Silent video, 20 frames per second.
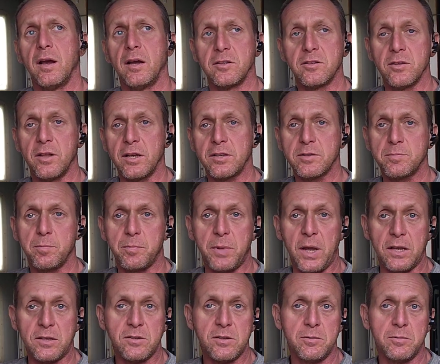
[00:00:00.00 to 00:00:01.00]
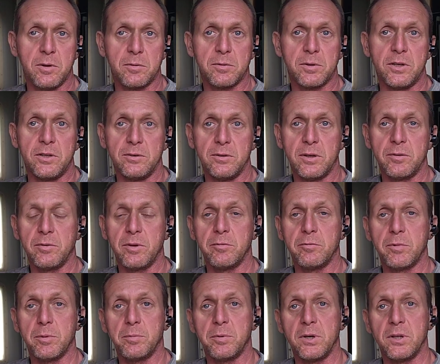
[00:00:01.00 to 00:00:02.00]
And so that's basically what we're doing
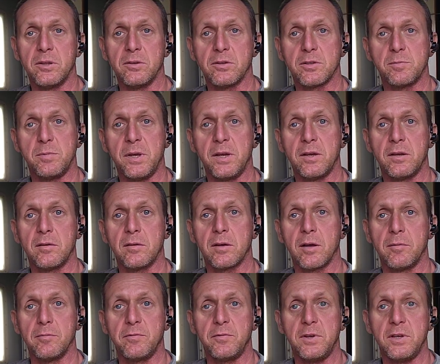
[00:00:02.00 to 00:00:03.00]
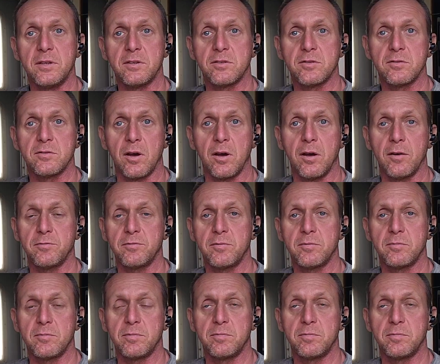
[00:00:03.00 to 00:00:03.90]
when we're putting those big, comfy, soft,